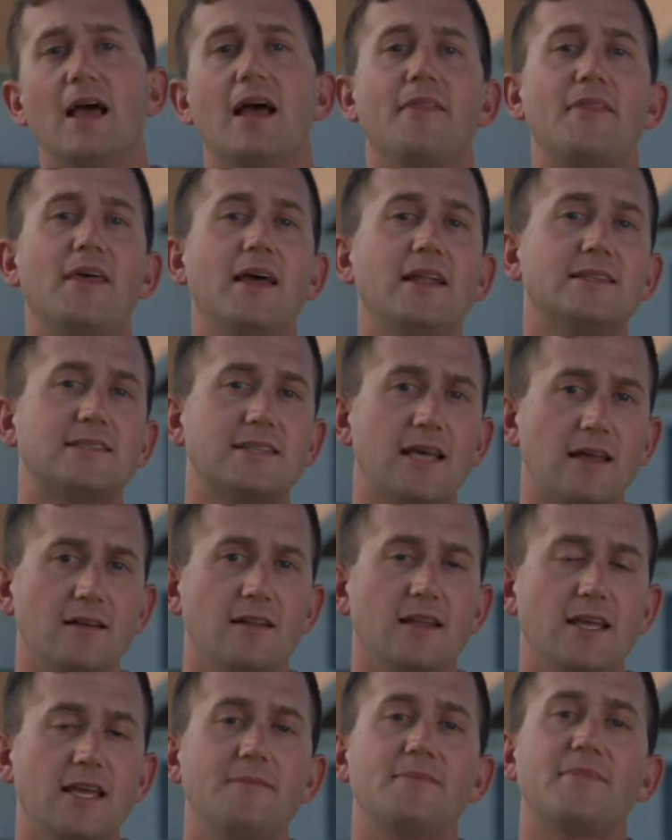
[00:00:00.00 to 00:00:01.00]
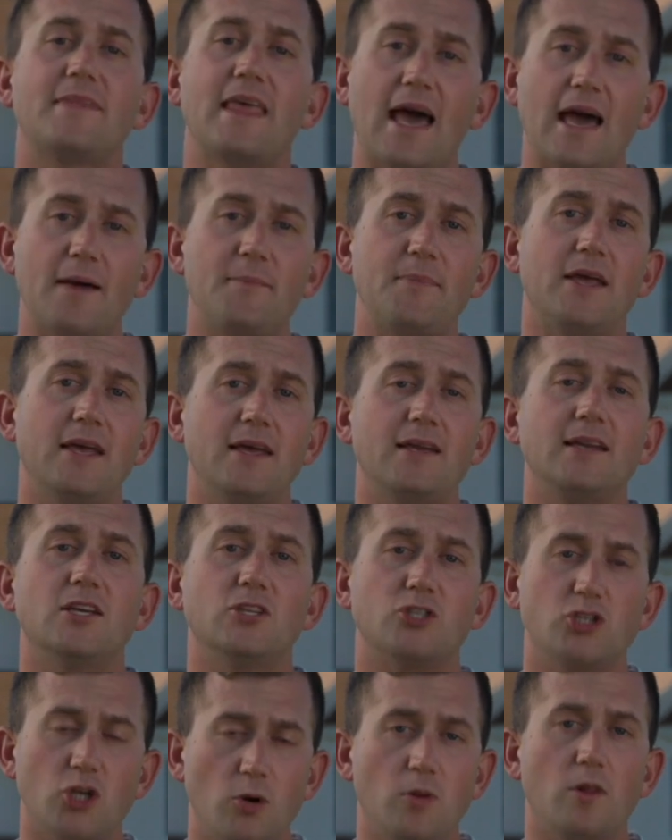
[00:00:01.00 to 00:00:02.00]
then suddenly that bin
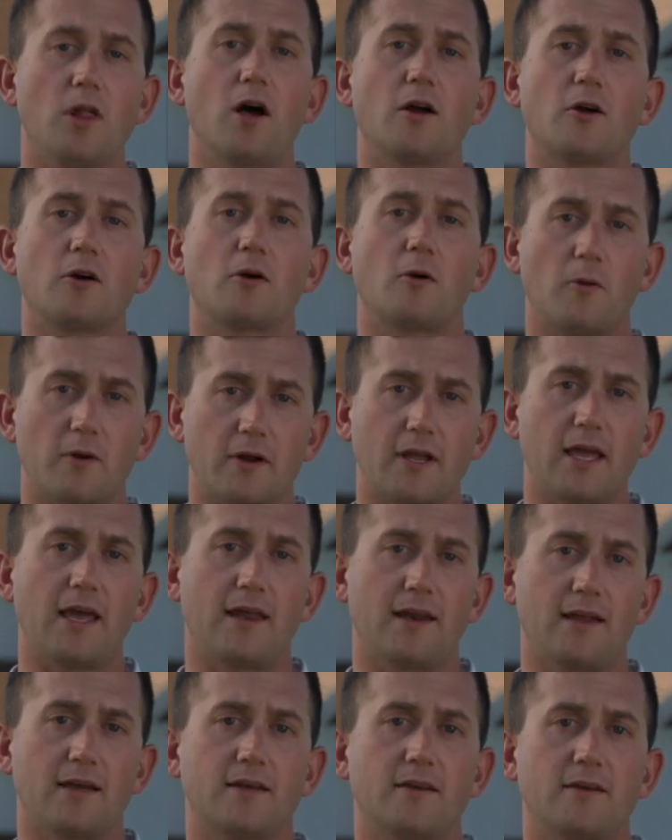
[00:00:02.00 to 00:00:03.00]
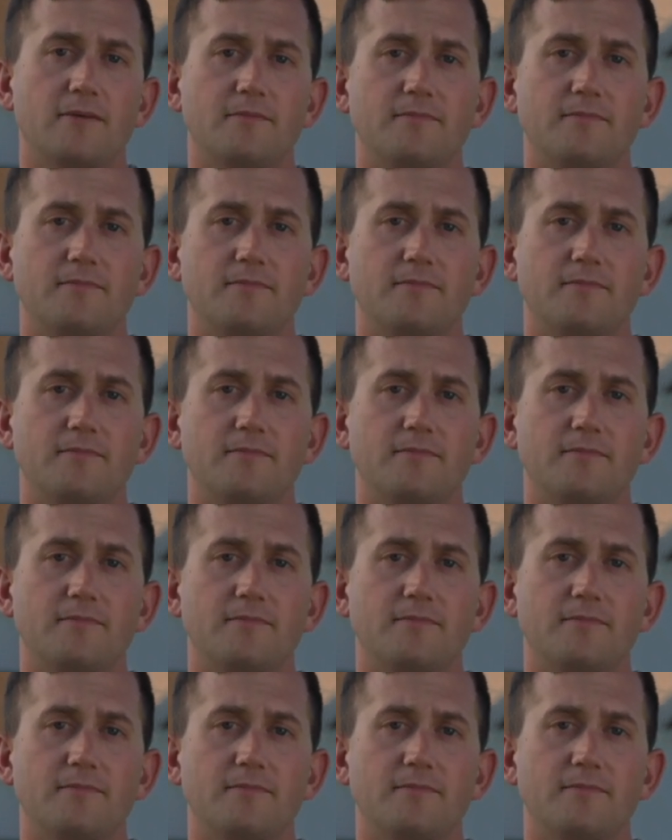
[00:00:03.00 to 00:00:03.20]
is no longer organic.